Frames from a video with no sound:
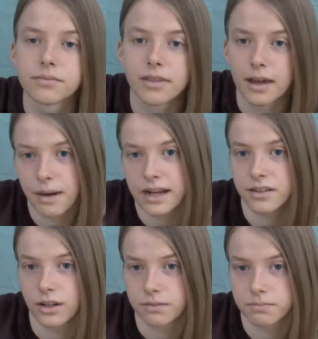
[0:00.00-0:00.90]
they might
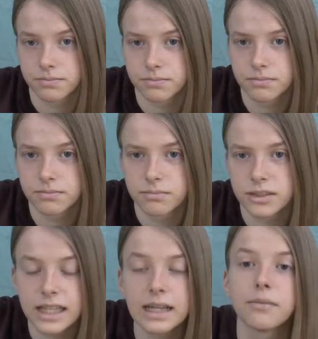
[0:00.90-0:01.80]
not
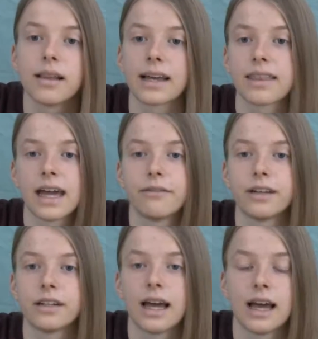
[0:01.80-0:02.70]
seem like they
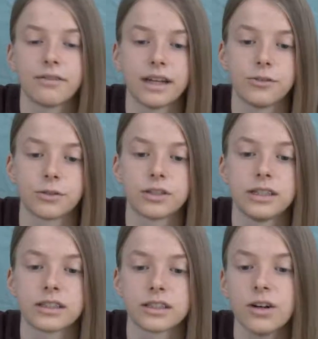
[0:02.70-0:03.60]
have any
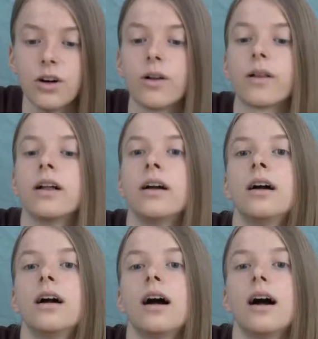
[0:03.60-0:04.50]
routines at all.
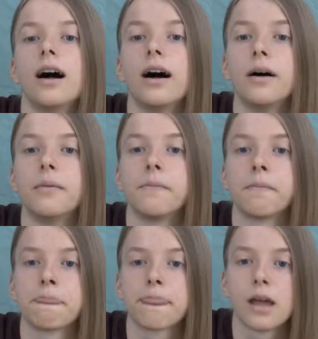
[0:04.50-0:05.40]

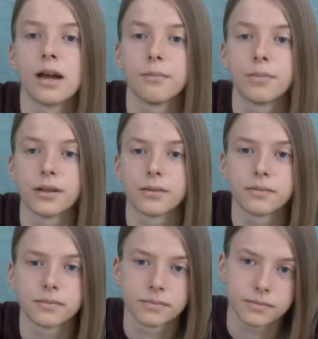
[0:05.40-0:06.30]
But
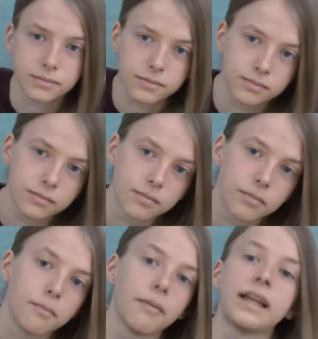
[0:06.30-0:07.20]

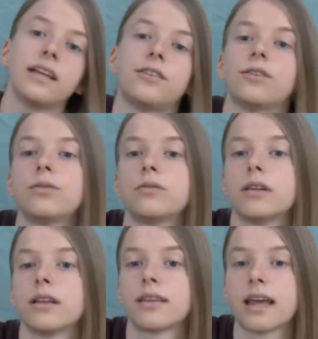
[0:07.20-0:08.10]
many do
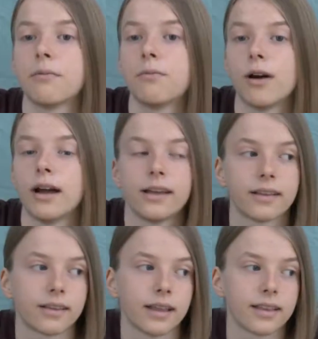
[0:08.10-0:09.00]
in some
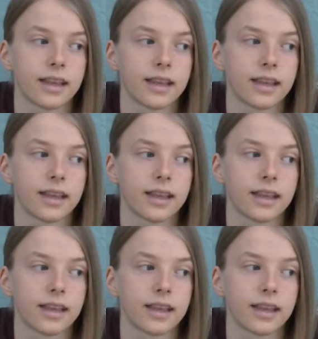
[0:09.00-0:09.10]
ways, and